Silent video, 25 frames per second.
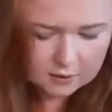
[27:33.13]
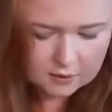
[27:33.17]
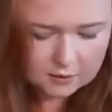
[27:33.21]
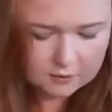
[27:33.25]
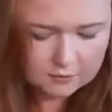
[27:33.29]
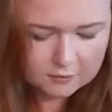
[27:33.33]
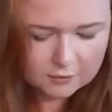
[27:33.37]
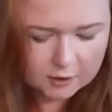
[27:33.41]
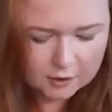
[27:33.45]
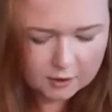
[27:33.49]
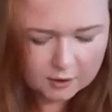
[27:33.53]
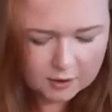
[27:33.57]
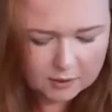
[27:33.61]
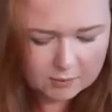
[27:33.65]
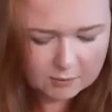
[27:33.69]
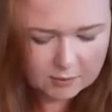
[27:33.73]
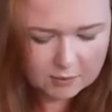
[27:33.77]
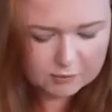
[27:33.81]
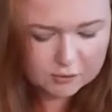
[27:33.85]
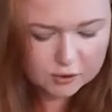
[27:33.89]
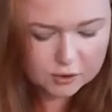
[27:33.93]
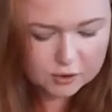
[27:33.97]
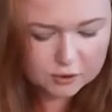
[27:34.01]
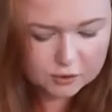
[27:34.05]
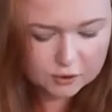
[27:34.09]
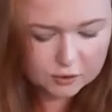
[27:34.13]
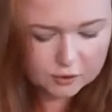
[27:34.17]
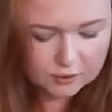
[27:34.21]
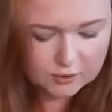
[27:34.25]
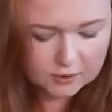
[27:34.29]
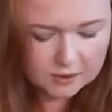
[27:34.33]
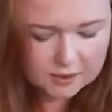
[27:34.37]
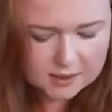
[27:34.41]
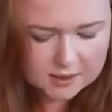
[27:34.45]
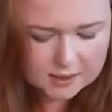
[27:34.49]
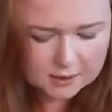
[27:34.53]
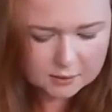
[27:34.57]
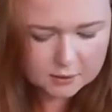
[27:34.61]
I've just cut
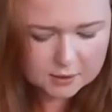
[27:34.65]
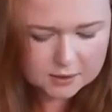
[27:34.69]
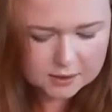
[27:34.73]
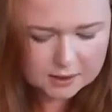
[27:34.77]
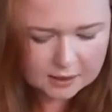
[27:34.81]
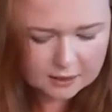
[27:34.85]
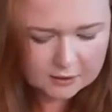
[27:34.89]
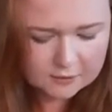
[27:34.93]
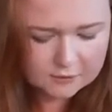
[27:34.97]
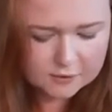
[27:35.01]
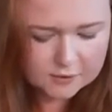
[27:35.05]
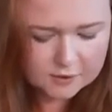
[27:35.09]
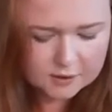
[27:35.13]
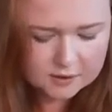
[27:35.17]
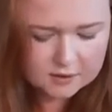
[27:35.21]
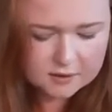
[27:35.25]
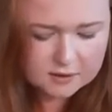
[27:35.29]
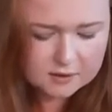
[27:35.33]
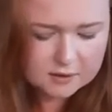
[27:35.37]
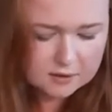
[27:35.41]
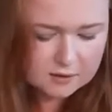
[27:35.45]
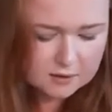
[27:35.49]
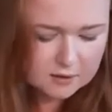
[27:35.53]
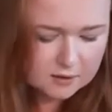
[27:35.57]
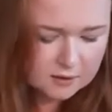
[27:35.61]
this out. I haven't